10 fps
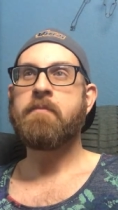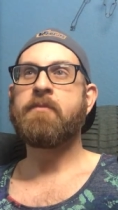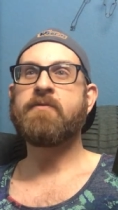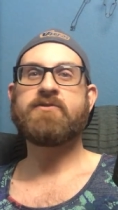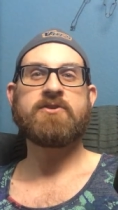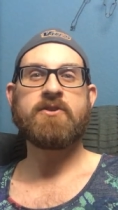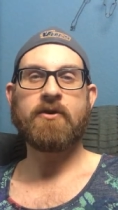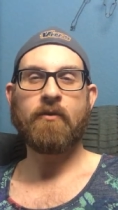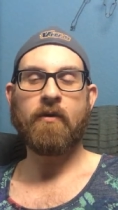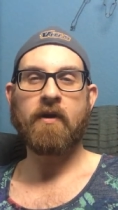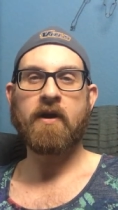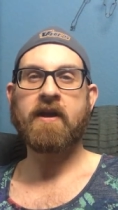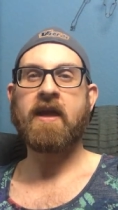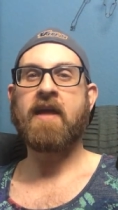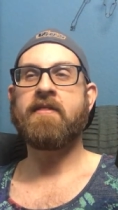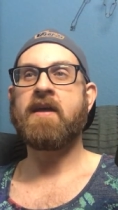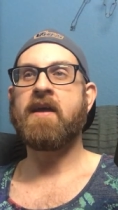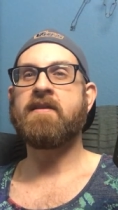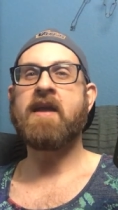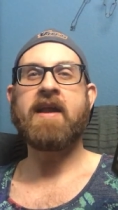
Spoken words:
moves to New York, and then